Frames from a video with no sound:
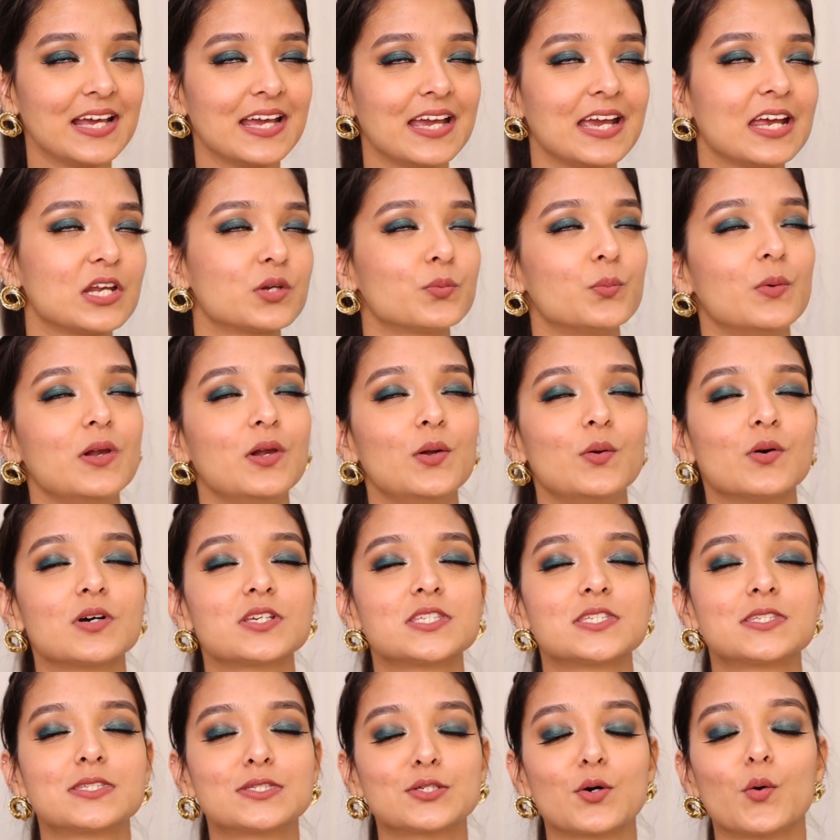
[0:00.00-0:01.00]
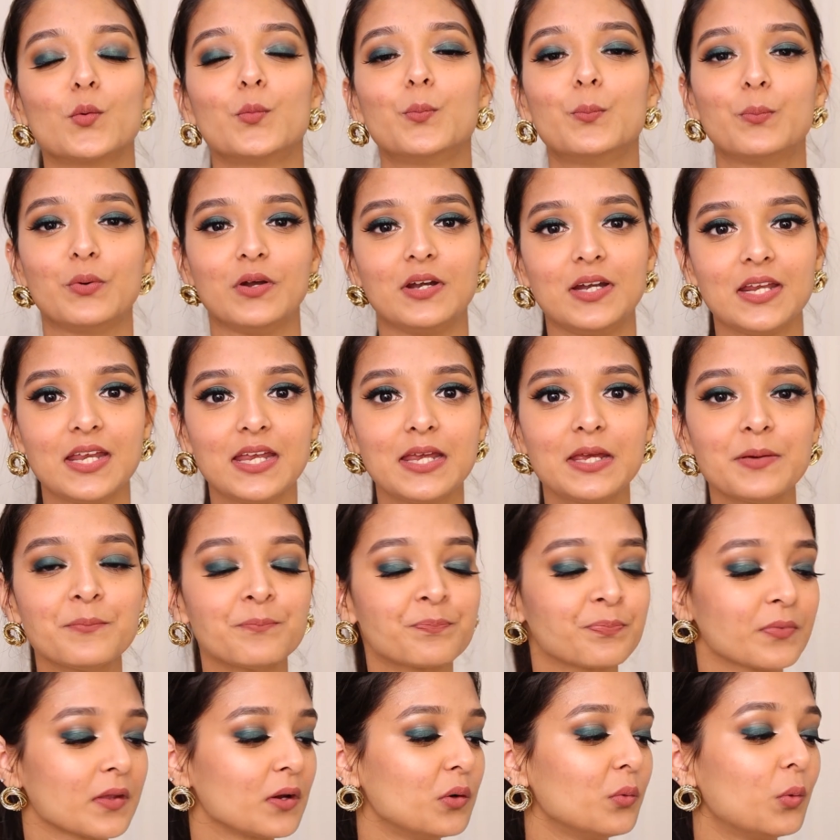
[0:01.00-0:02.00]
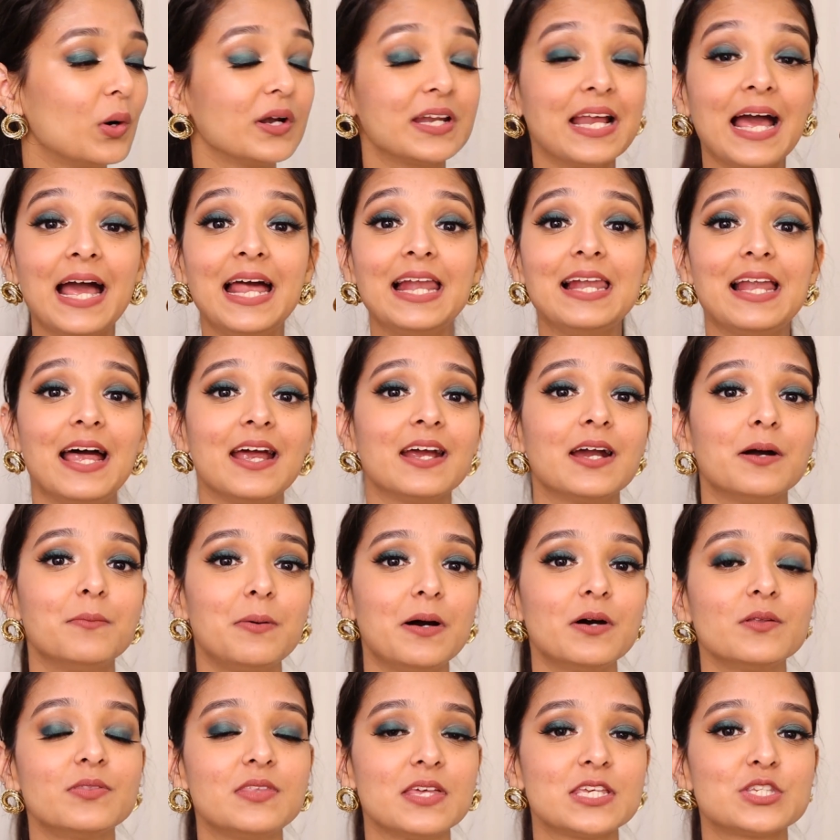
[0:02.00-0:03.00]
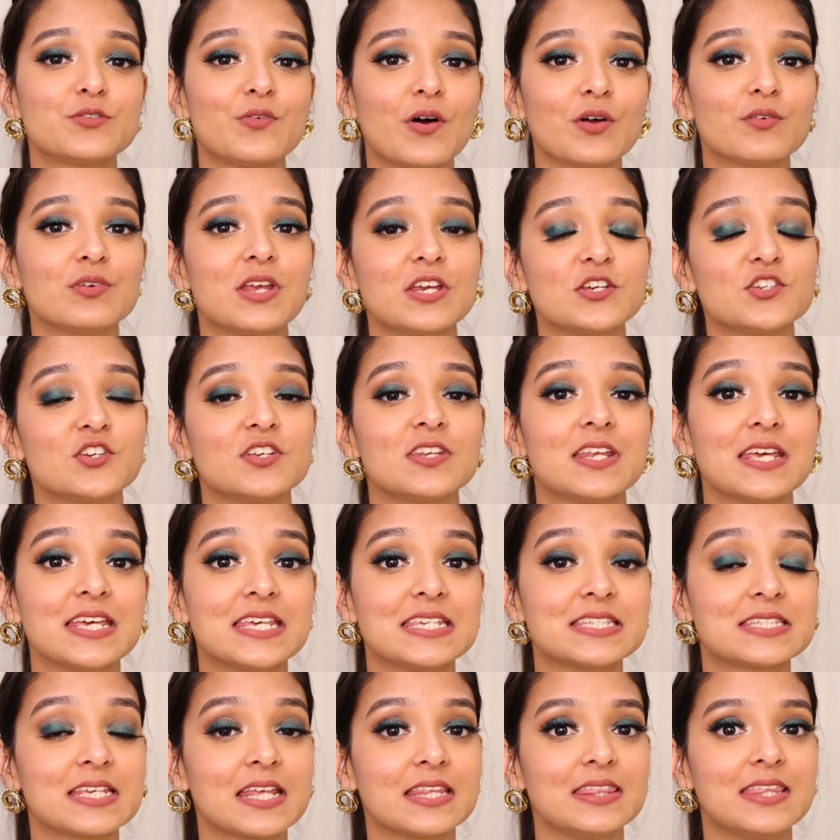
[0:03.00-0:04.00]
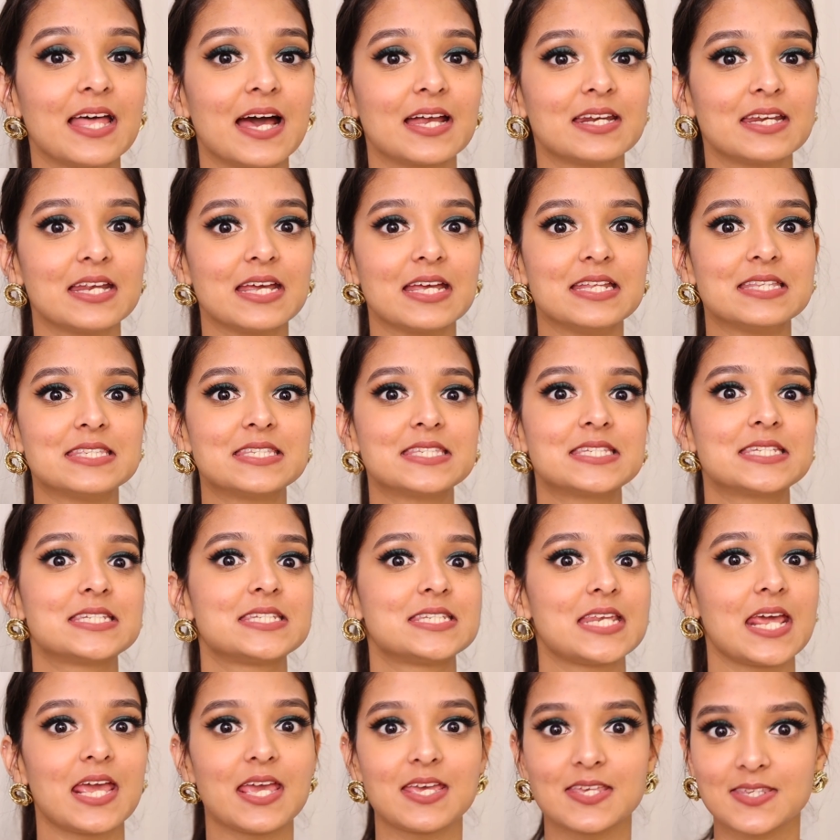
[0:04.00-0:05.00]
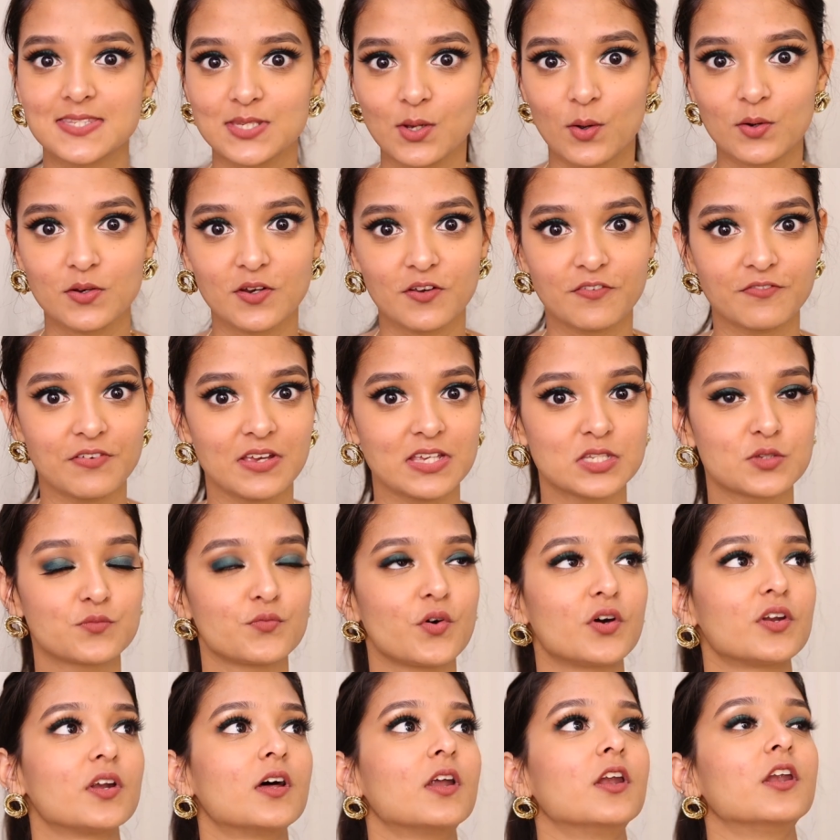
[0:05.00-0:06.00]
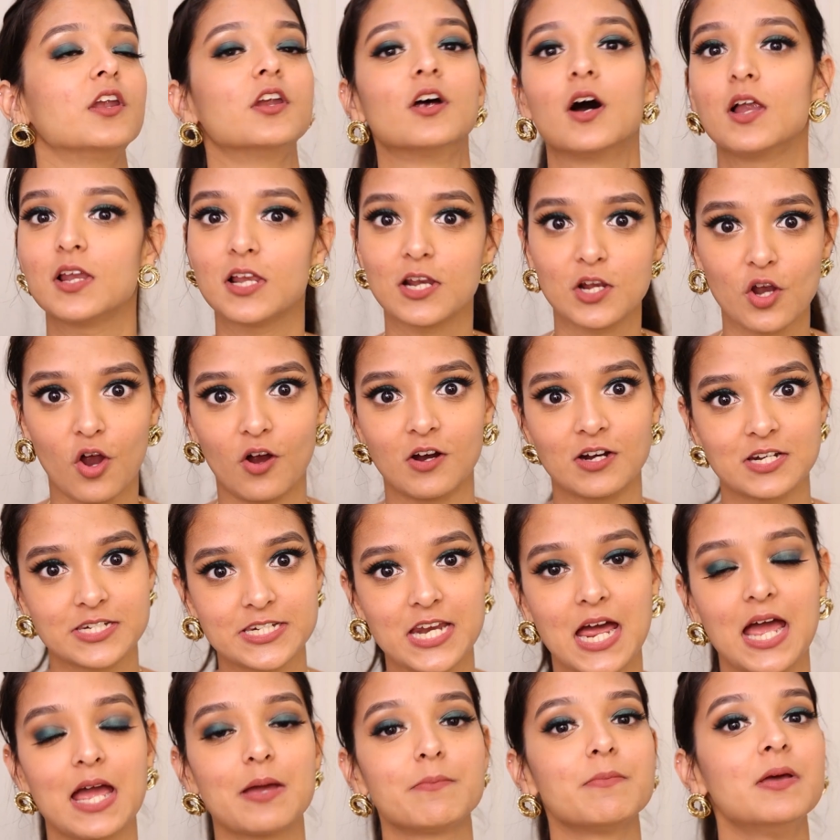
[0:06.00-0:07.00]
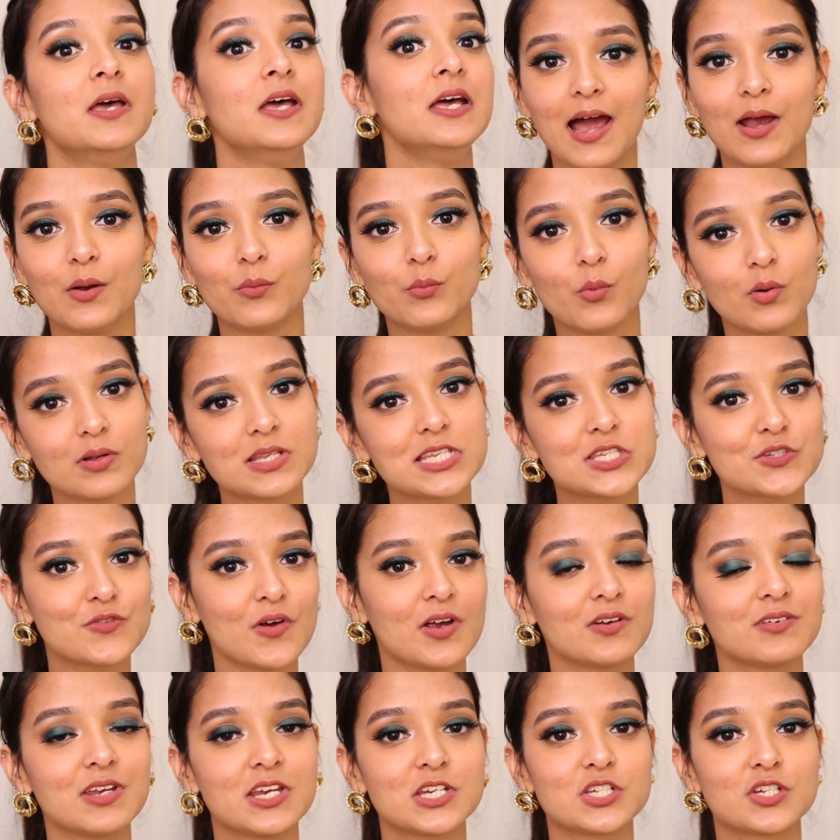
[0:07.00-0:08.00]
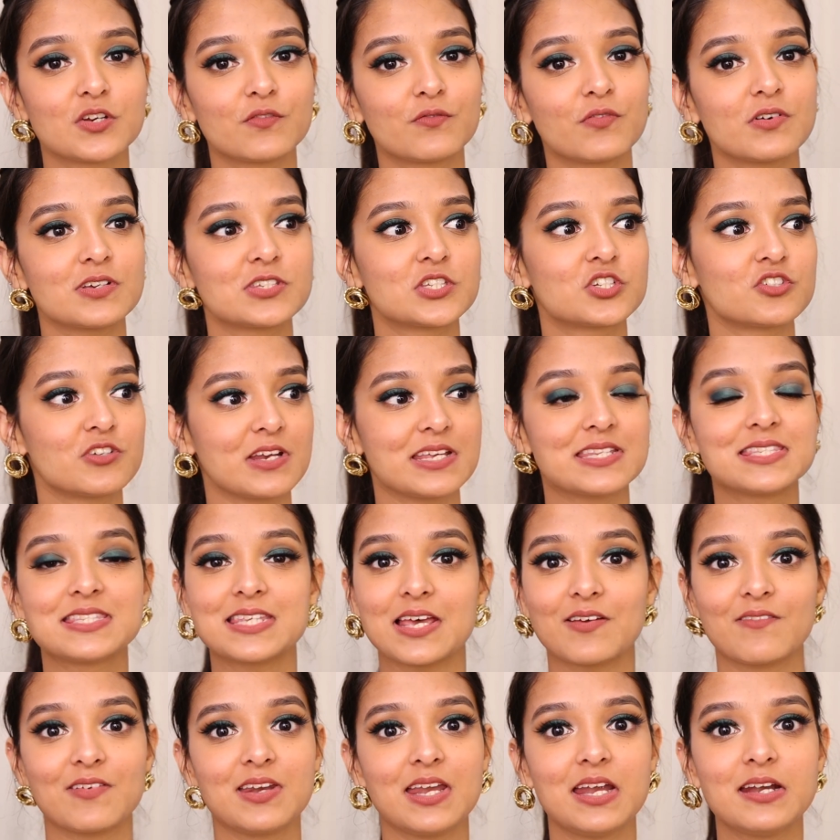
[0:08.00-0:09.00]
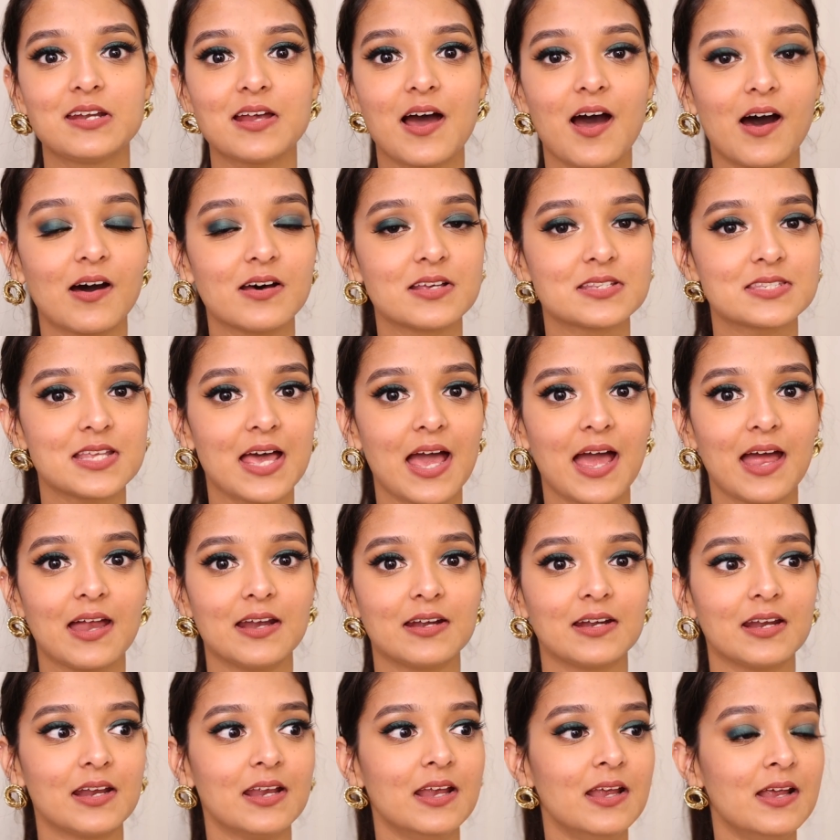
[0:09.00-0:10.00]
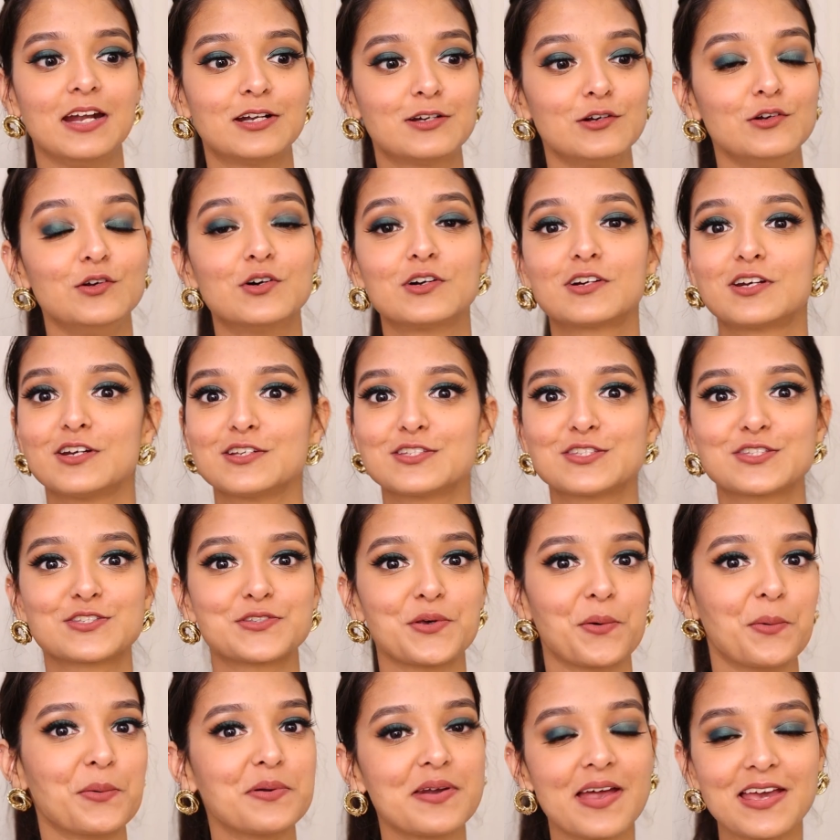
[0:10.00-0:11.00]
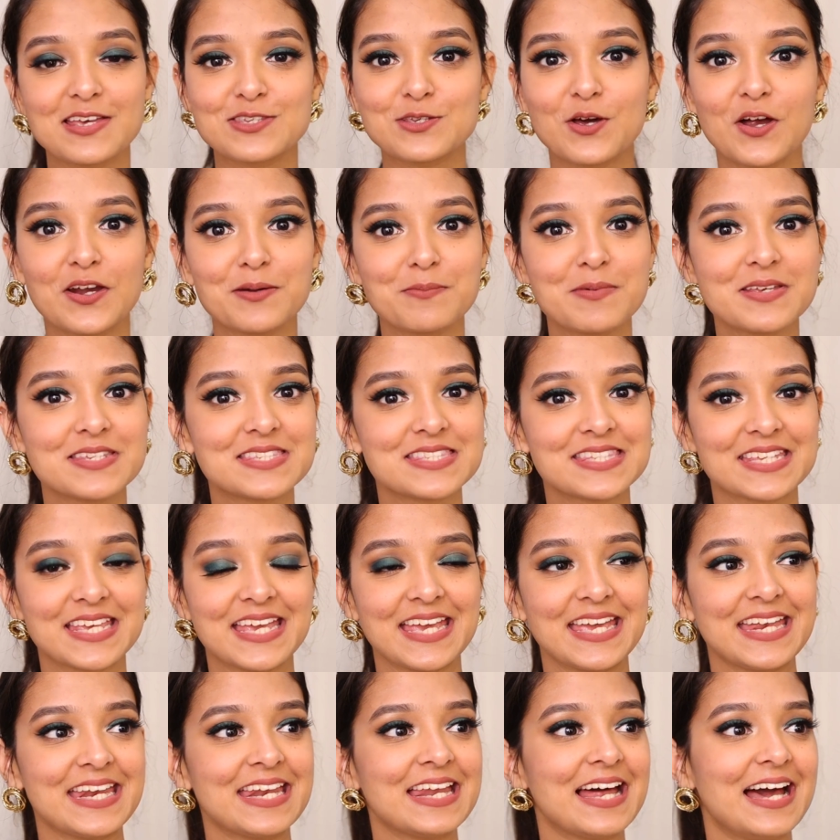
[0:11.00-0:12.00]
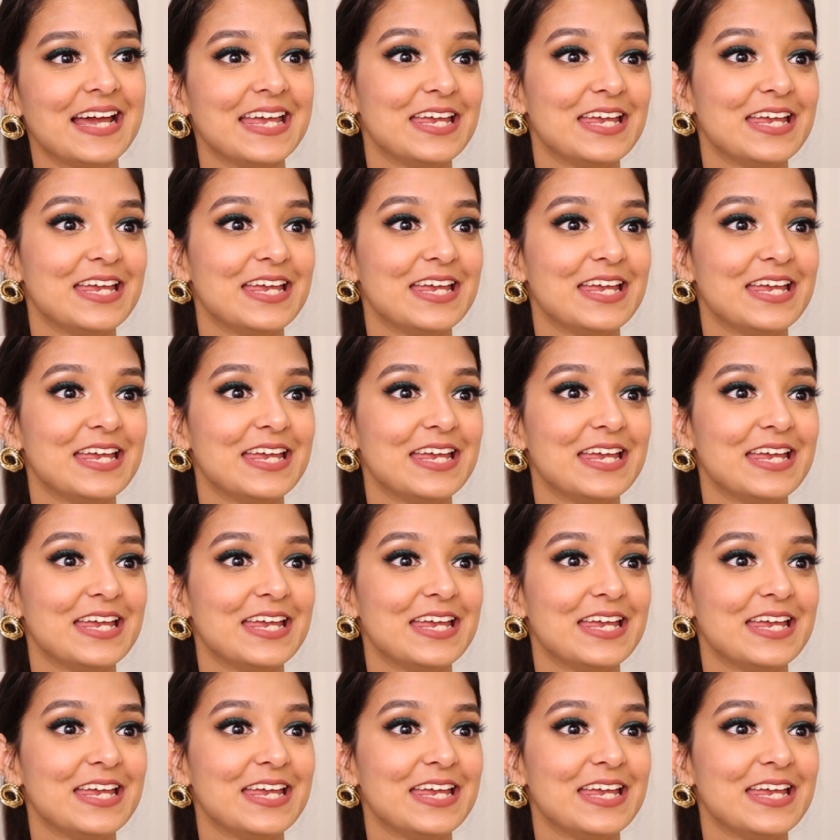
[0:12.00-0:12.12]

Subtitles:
it will look so pretty. What I like about this foundation is that it stays on your face for a really long time. I wore this foundation for straight 7-8 hours and it looked so nice on my skin.